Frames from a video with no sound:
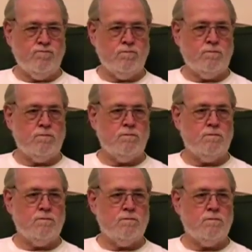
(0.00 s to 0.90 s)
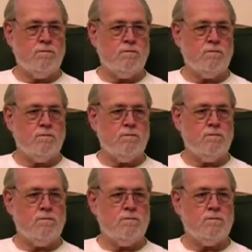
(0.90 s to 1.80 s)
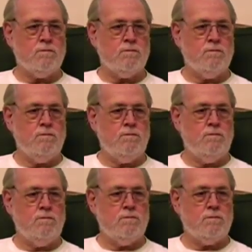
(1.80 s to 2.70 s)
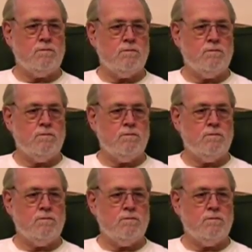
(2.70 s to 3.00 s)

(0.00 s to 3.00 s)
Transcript: [no speech]